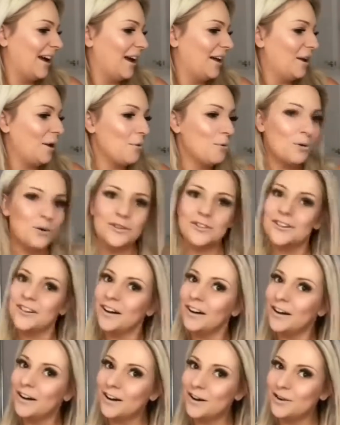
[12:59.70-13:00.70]
and I wasn't
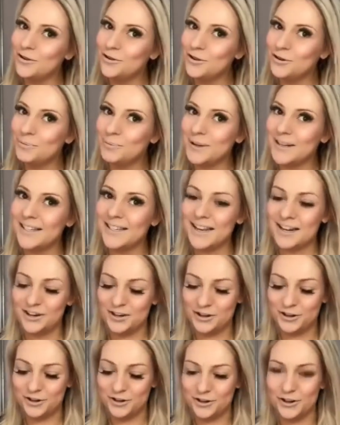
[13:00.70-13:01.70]

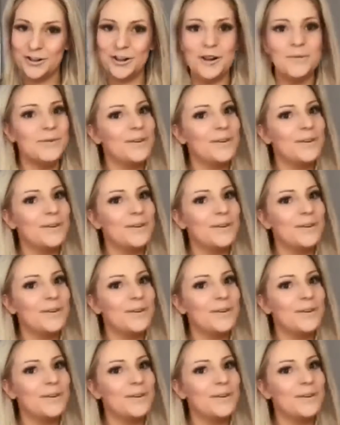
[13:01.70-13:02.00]
100% sure. You know